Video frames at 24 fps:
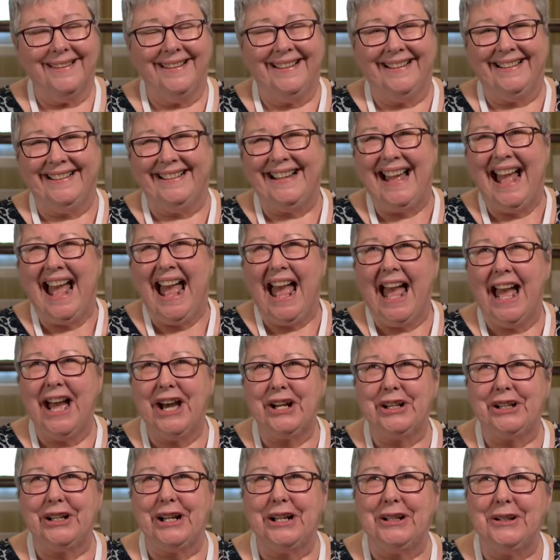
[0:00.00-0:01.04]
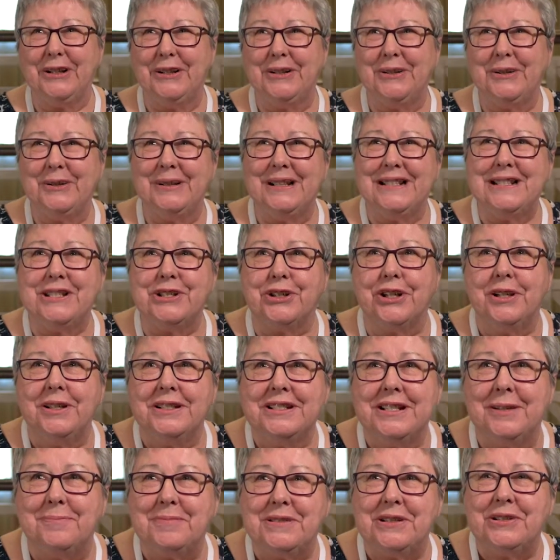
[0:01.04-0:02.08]
How did I learn all these
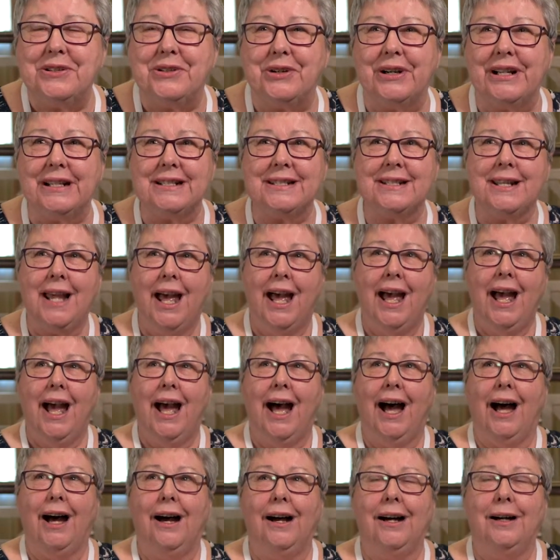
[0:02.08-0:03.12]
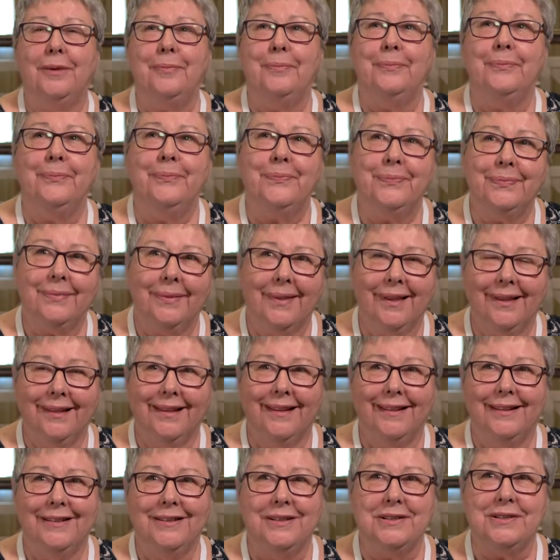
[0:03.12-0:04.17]
tips and tricks?
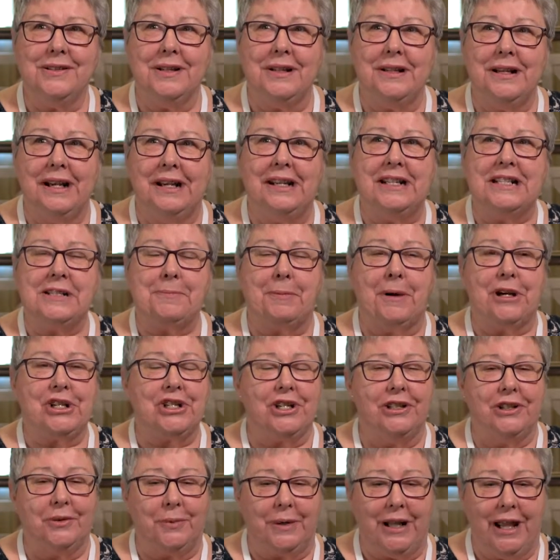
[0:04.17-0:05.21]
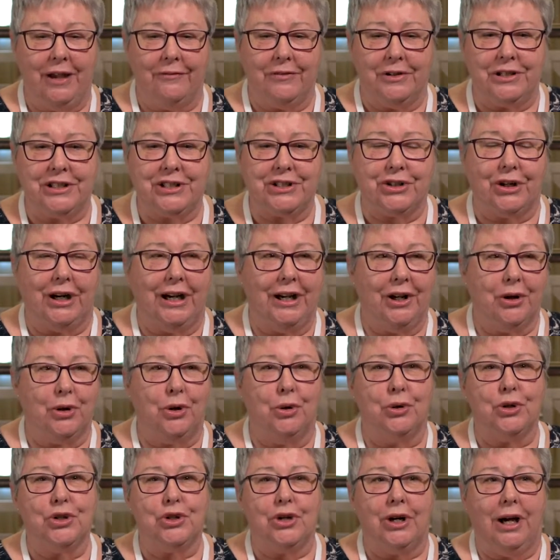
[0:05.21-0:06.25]
There's an expression that we have in Australia
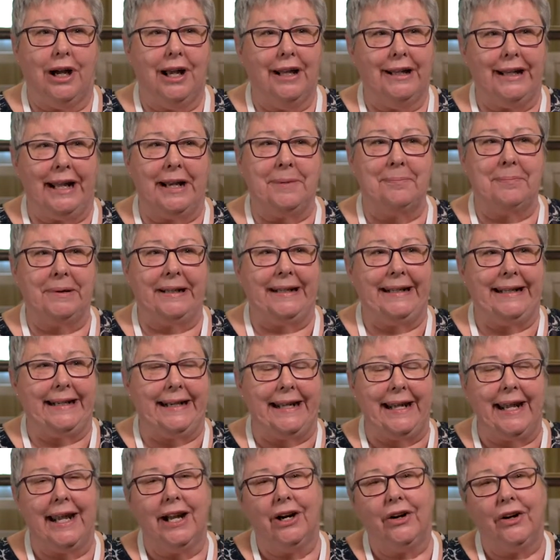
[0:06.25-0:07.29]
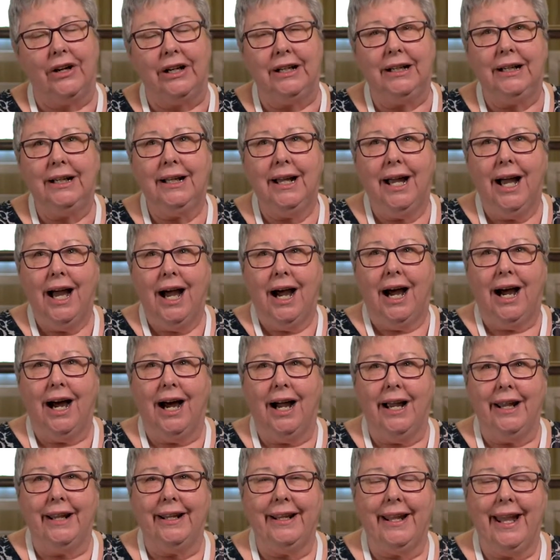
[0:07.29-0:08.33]
called trial and bleeding error.
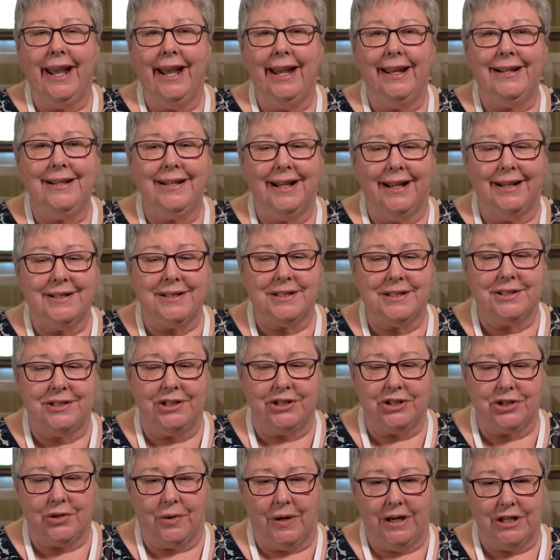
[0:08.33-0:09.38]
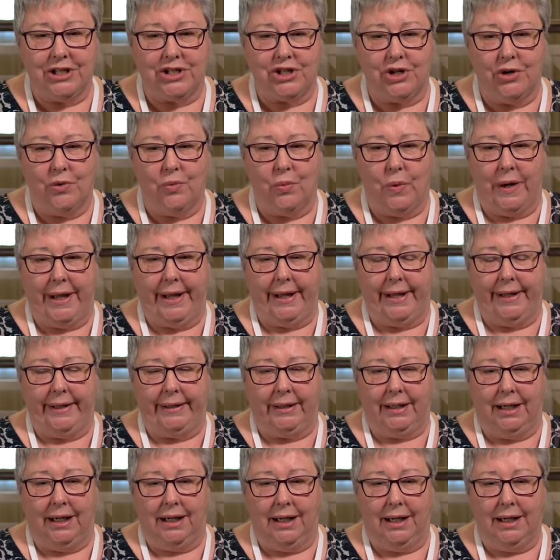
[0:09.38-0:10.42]
I had a situation
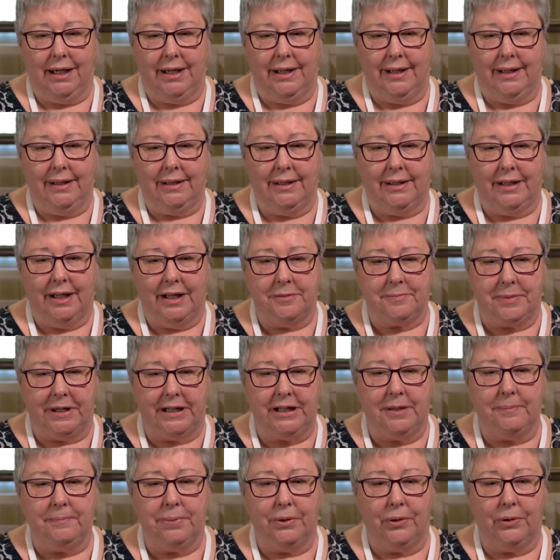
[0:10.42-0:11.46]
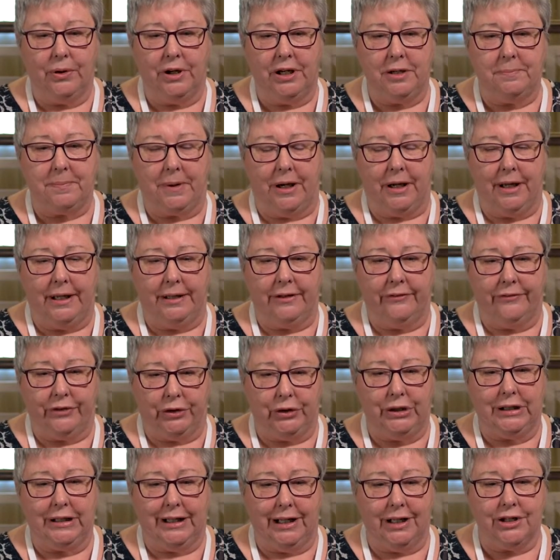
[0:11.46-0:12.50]
where I had been employed by a
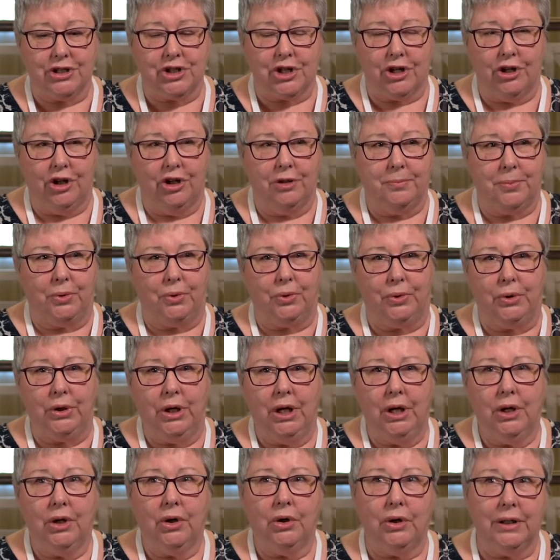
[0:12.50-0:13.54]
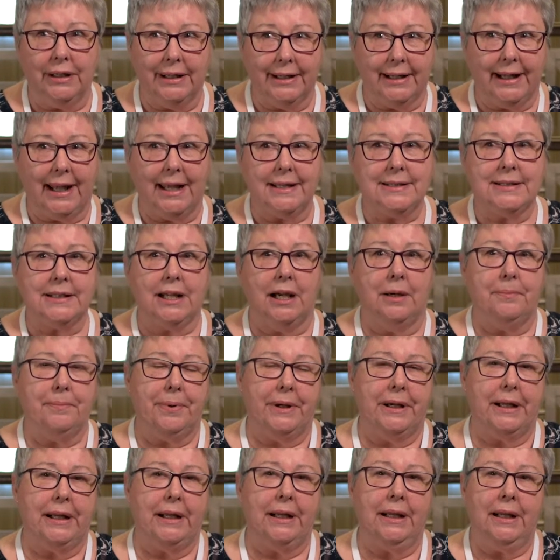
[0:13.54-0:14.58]
very large global oil and gas
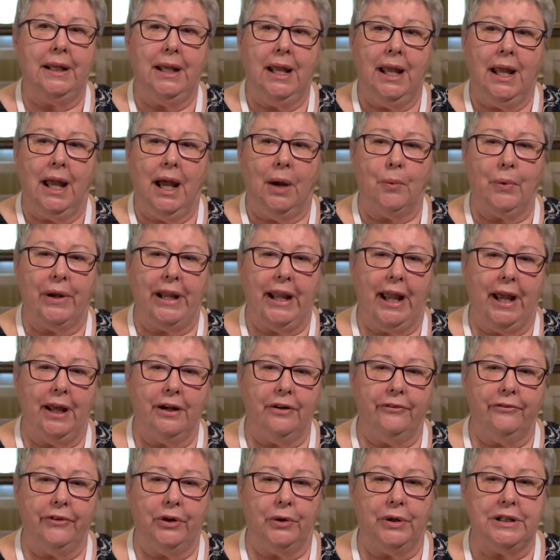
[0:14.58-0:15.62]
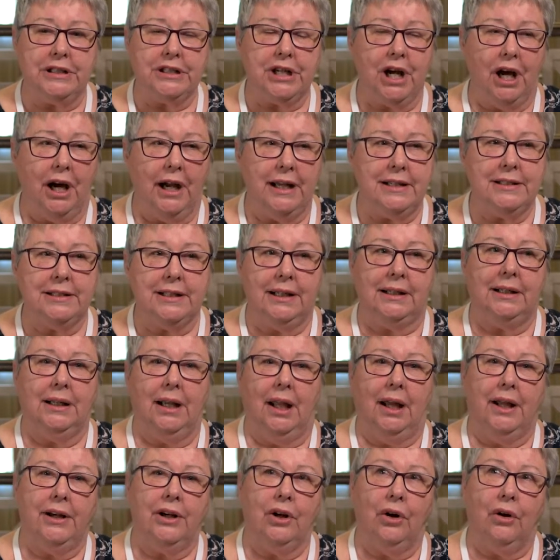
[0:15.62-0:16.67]
company. We had a very tight
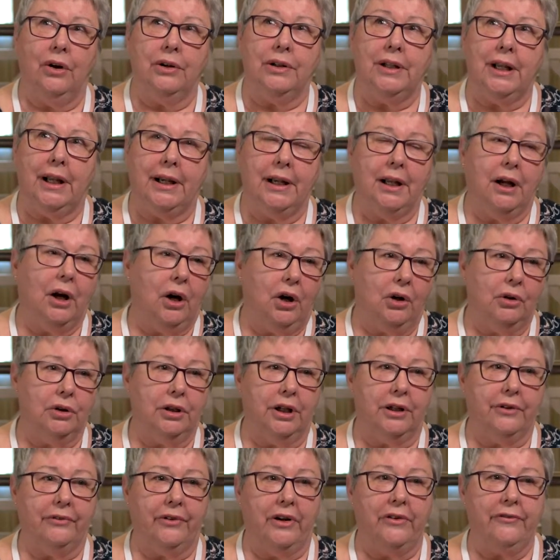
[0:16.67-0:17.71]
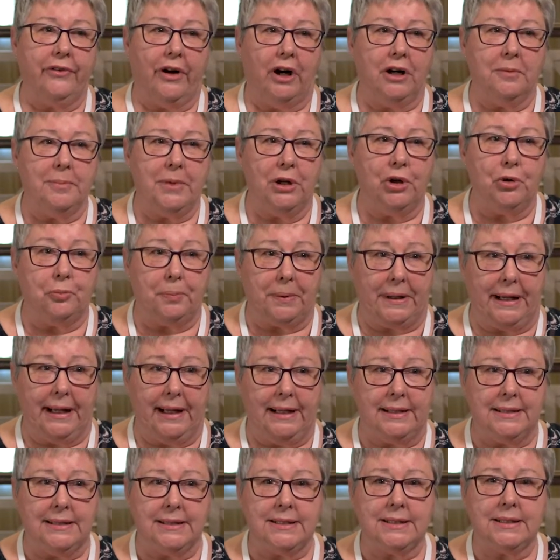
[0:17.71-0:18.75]
deadline on getting a whole lot of environmental
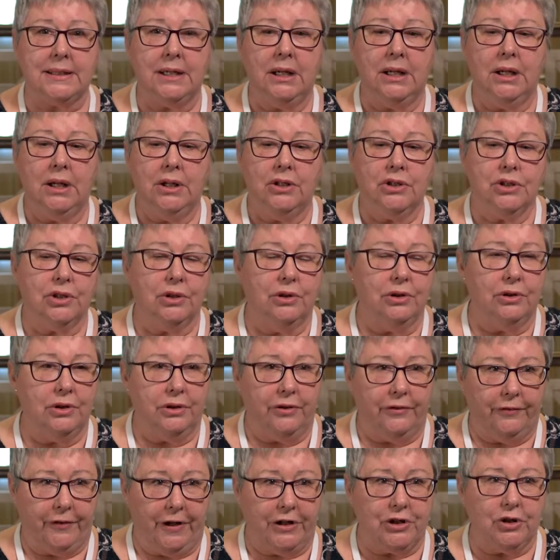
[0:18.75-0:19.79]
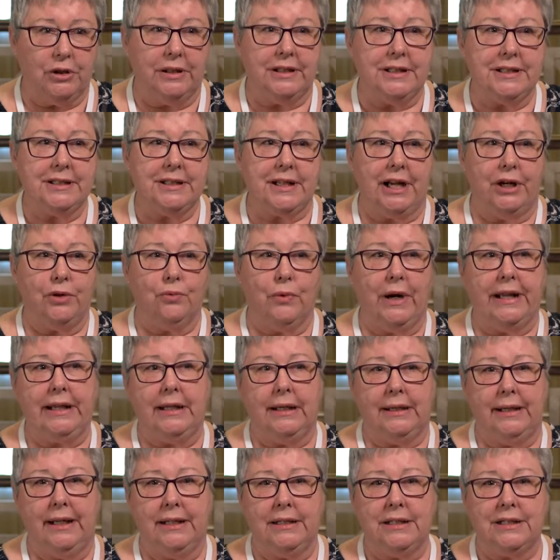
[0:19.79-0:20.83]
plans to the federal and state
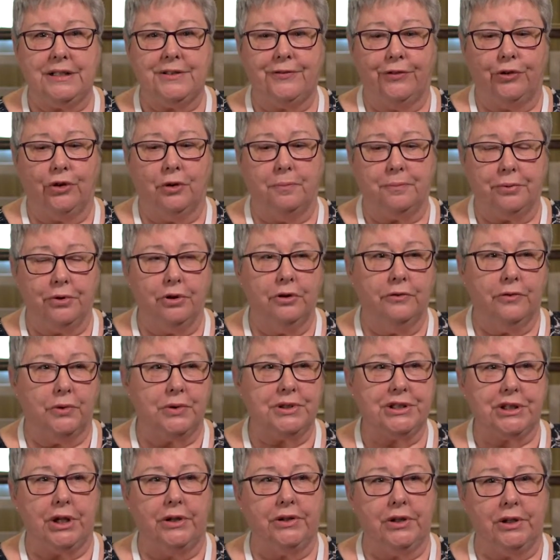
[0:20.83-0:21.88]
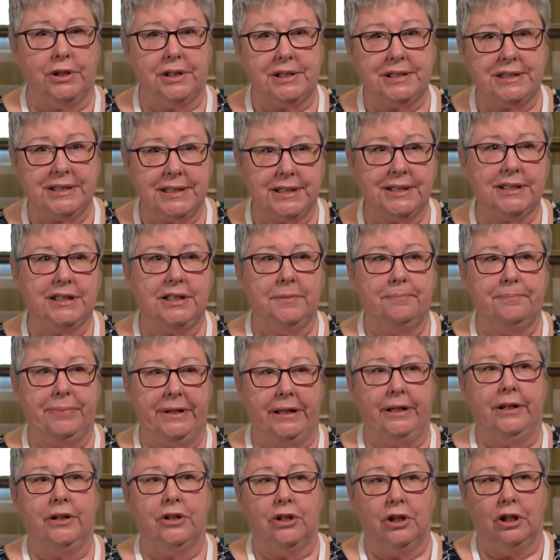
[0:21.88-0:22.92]
regulators for approval so that a $60
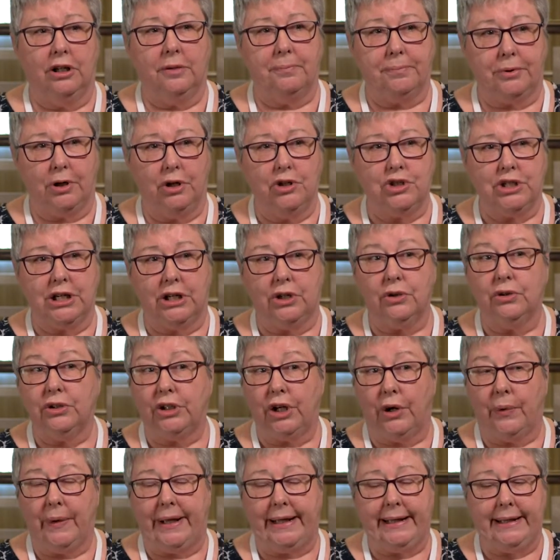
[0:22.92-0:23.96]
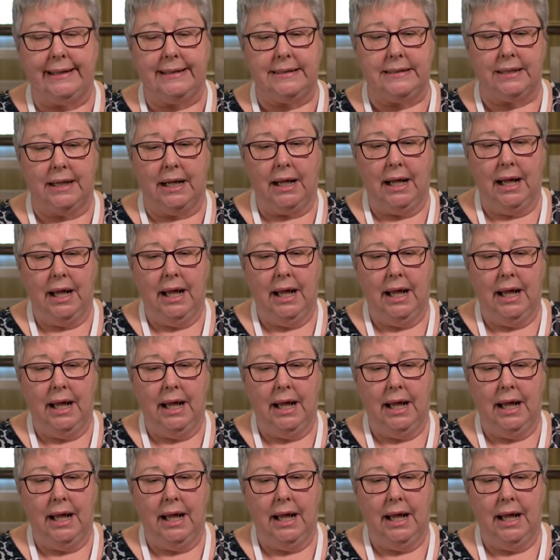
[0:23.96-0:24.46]
billion project could go ahead.